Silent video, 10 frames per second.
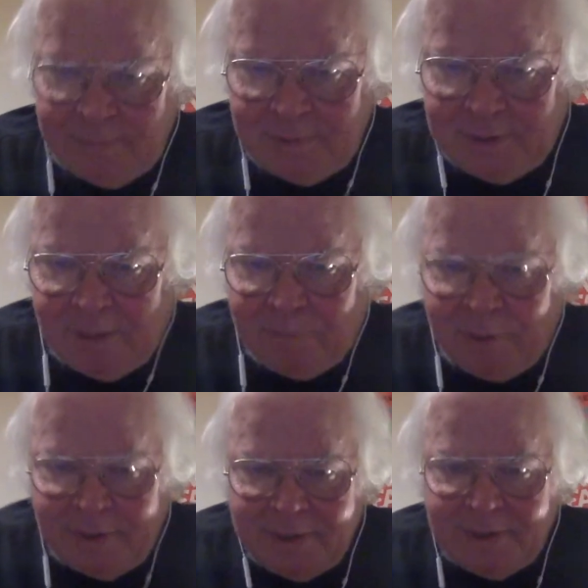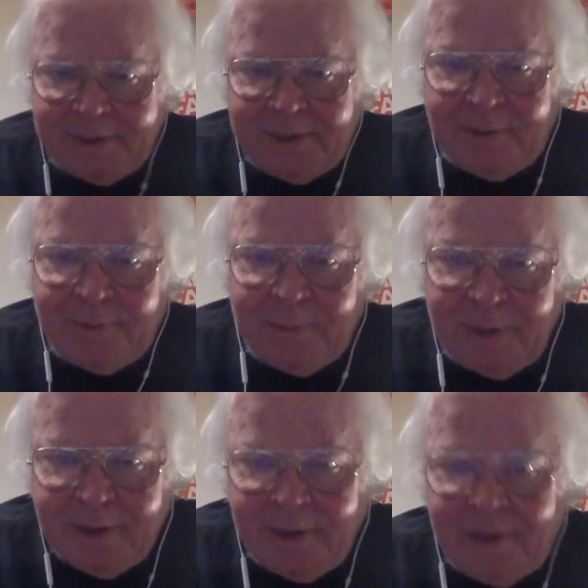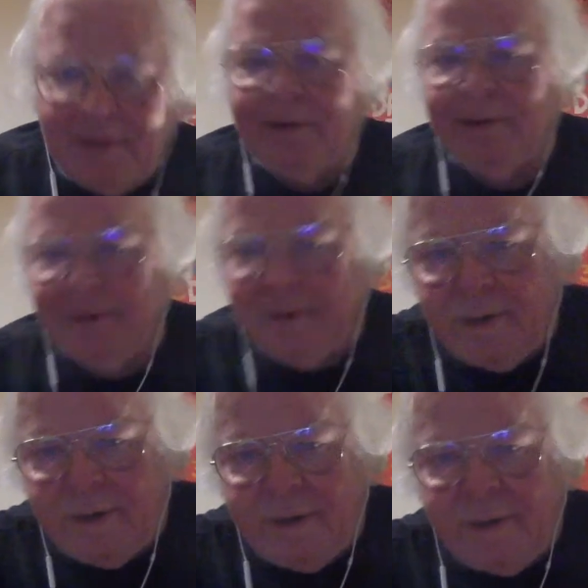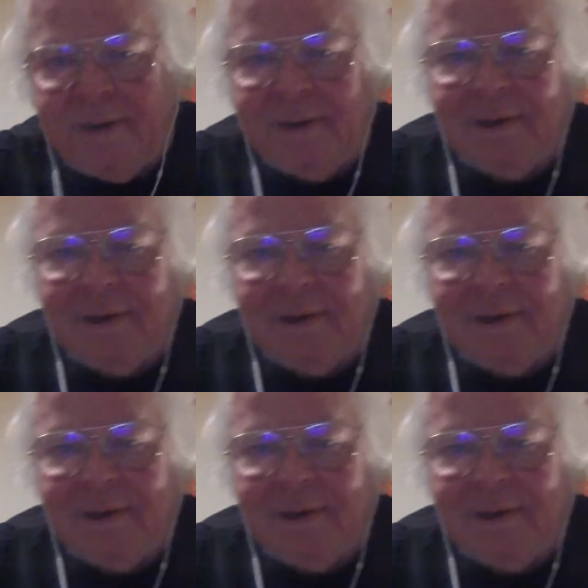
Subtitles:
to someplace outside of Riga in the dark, and